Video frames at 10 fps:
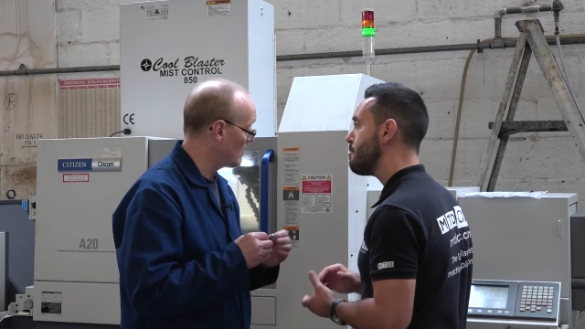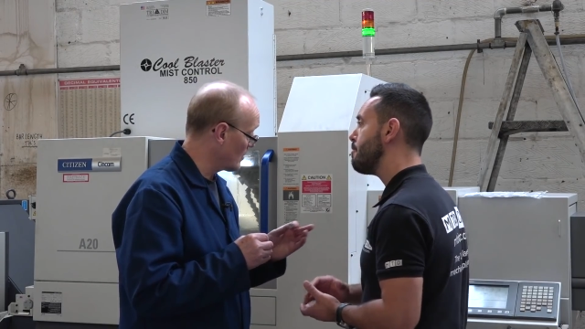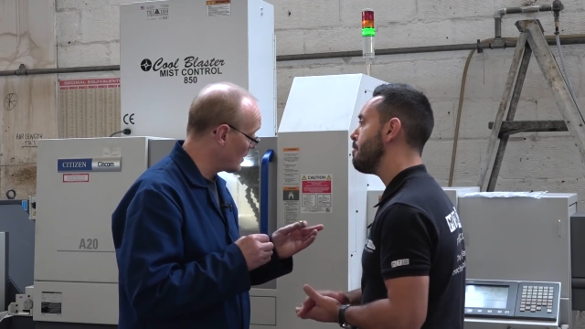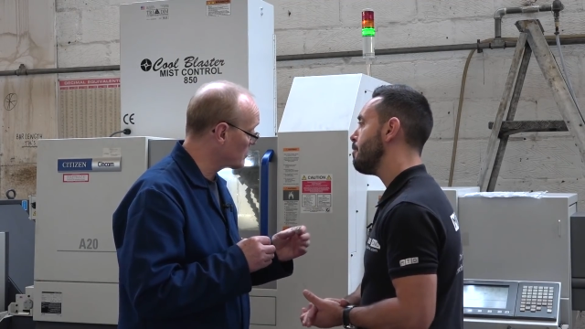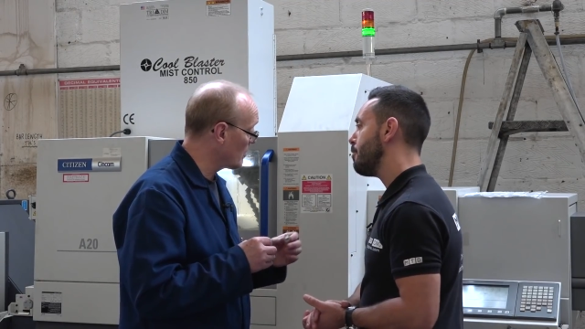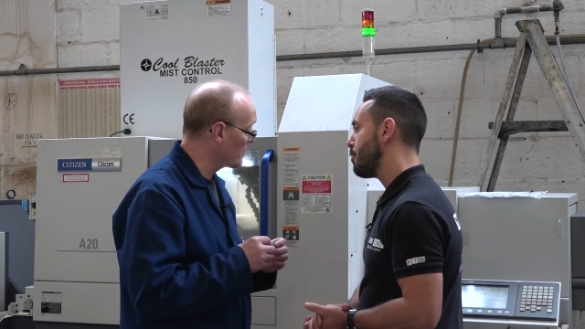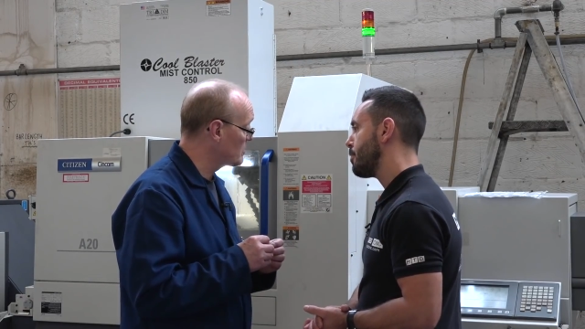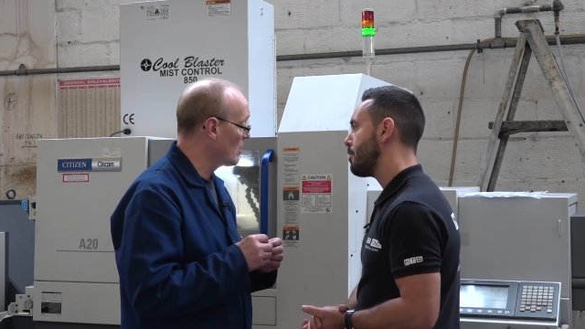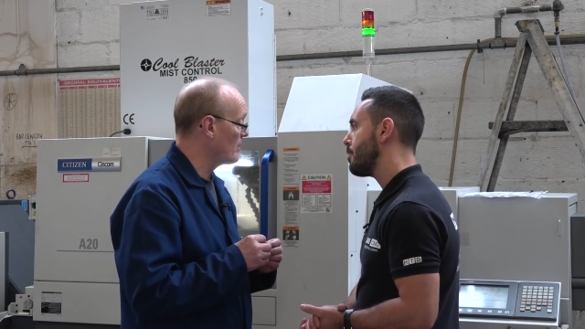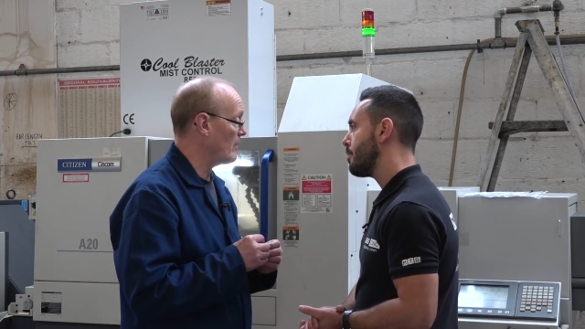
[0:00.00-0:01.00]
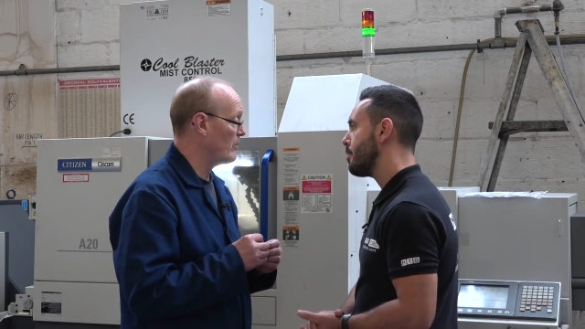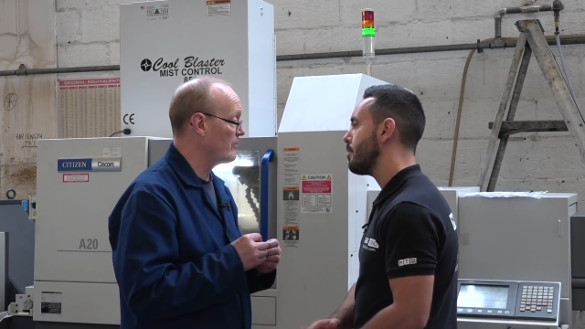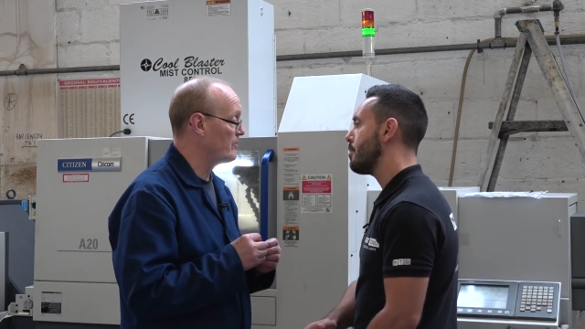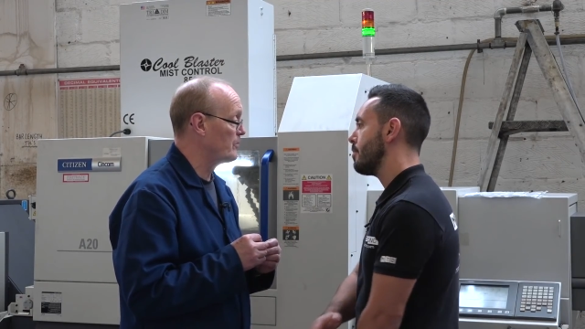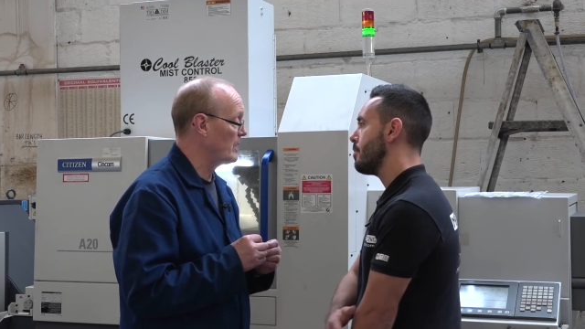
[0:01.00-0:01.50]
Speaker 1: Yeah, it's not been too bad.
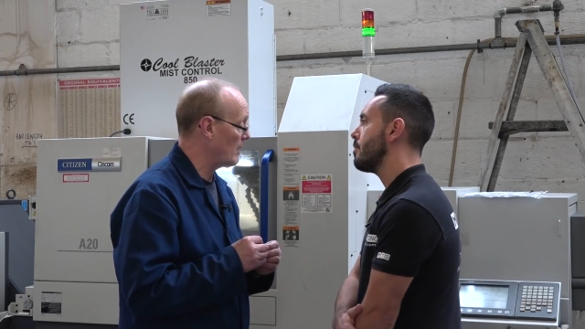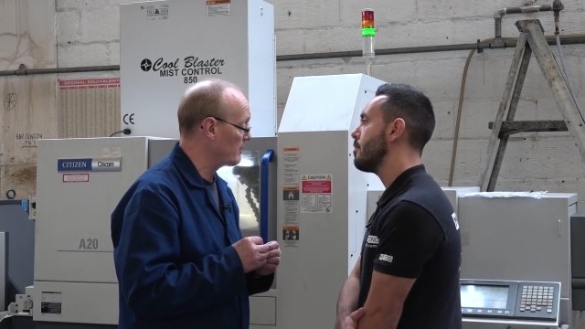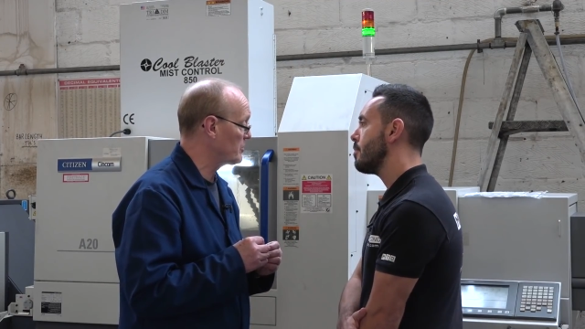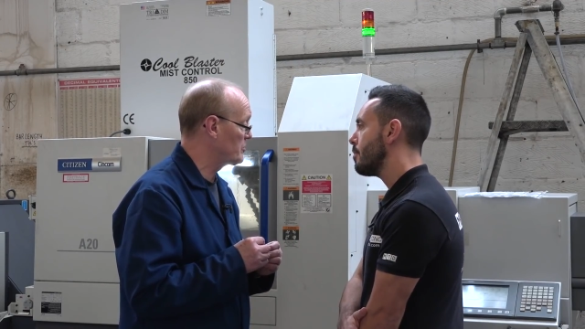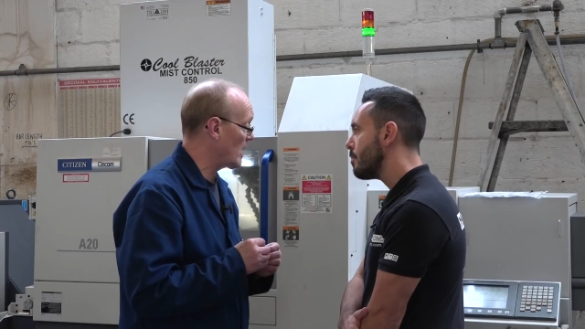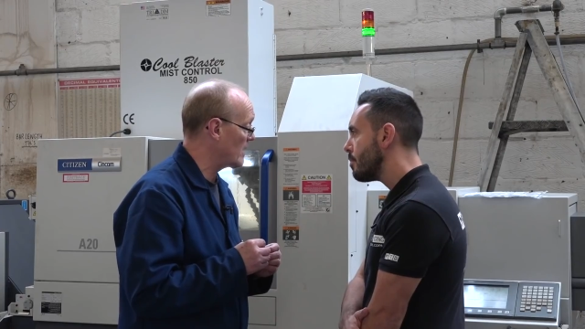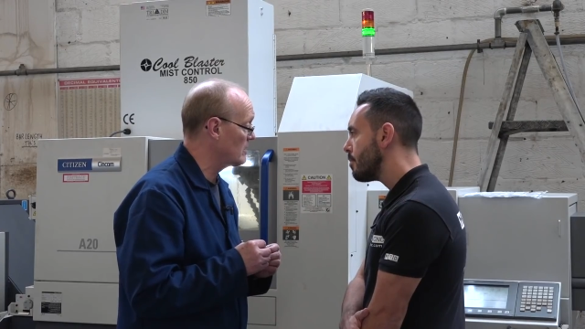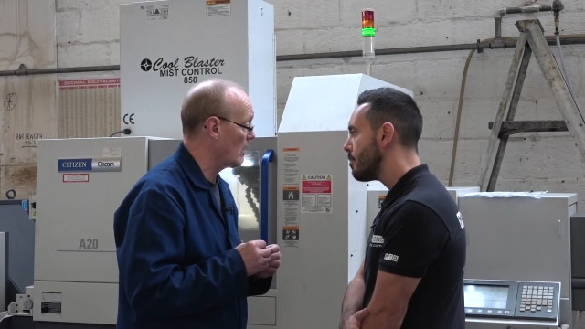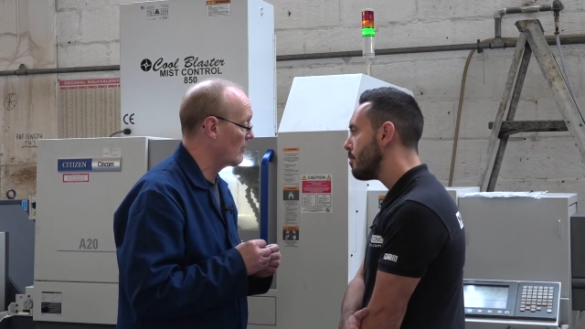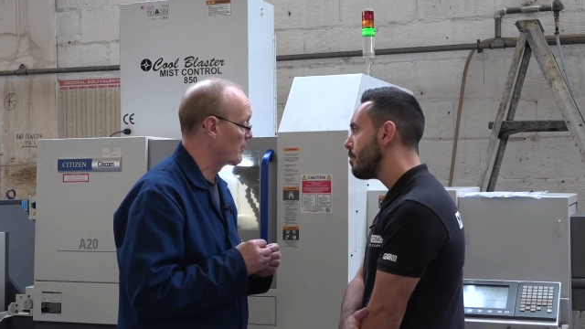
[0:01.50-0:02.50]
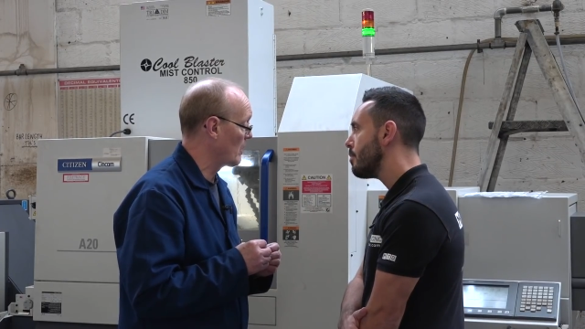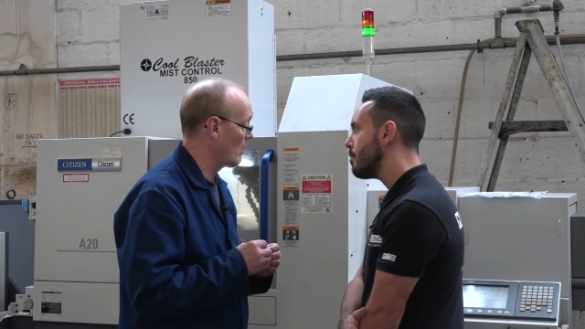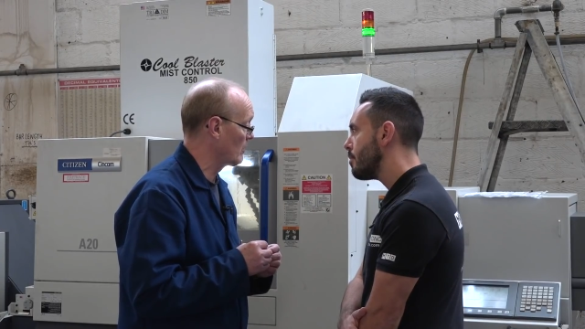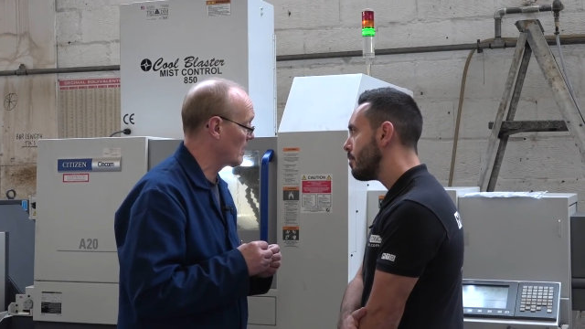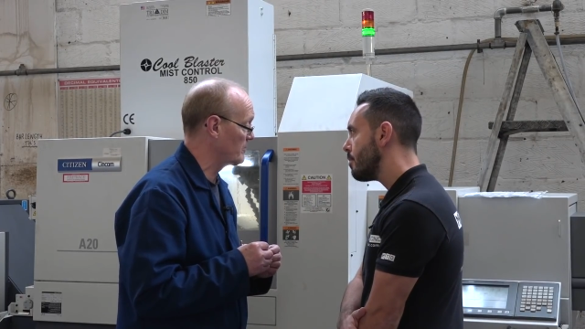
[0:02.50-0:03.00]
We've been able to change over
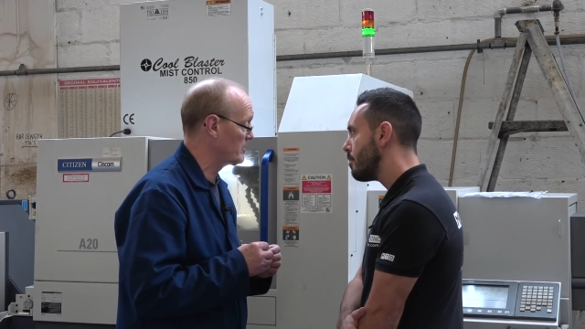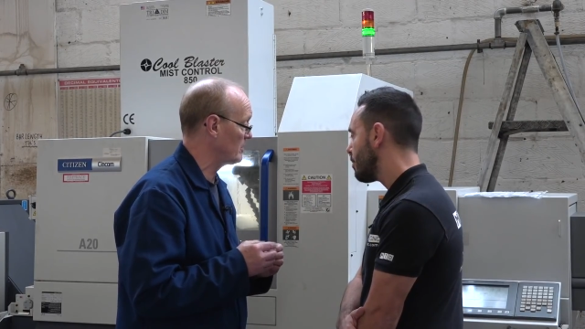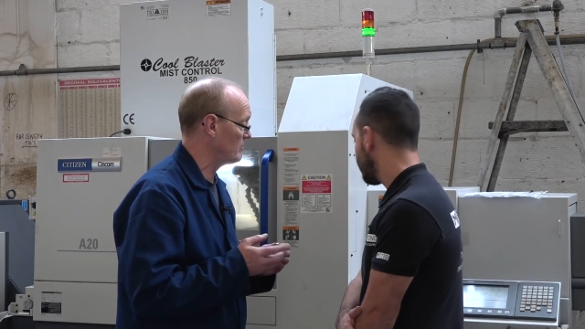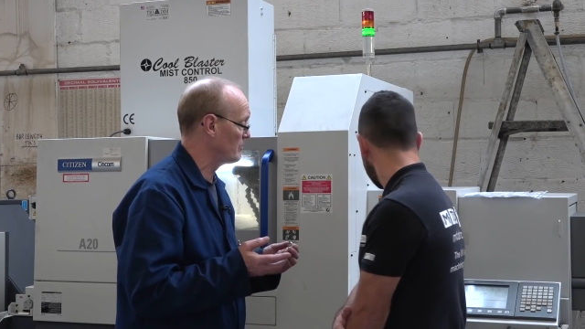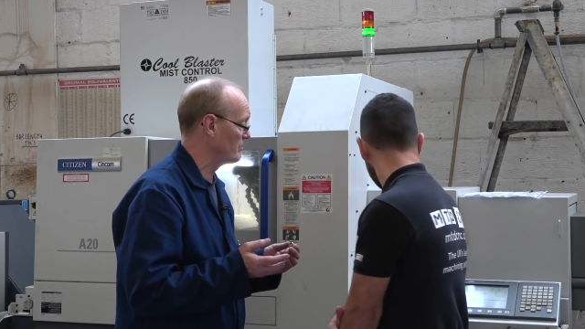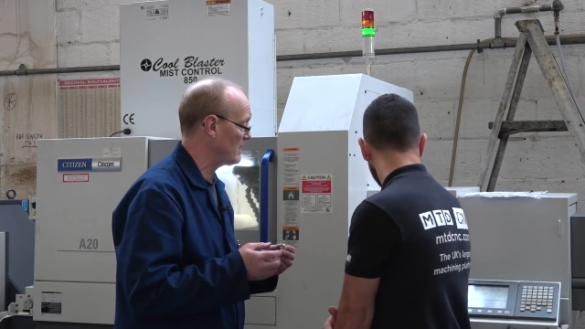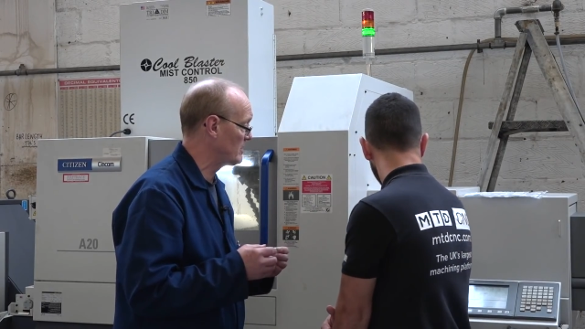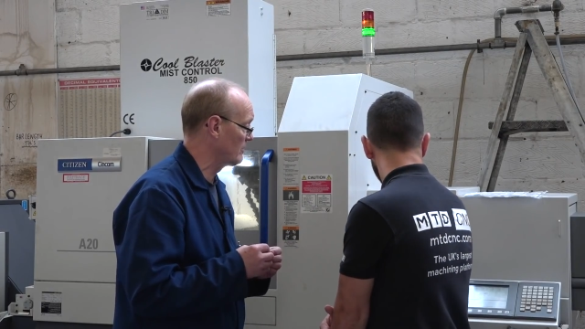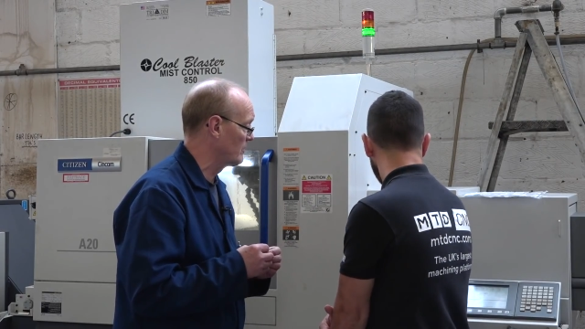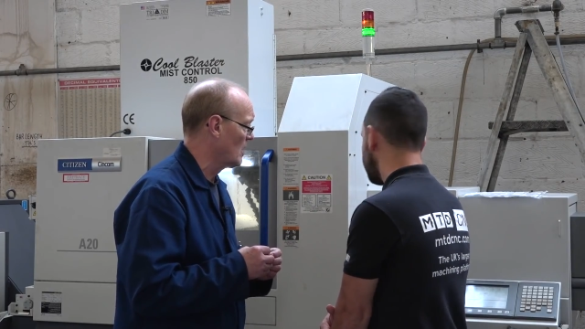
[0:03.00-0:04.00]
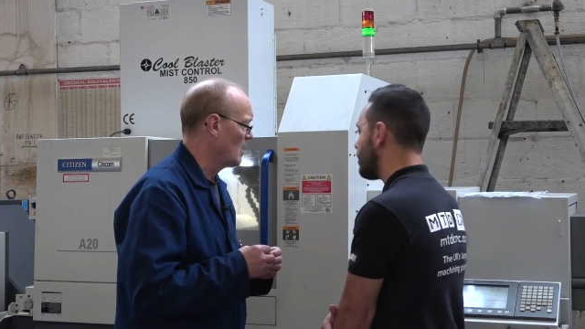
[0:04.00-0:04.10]
programs, matter.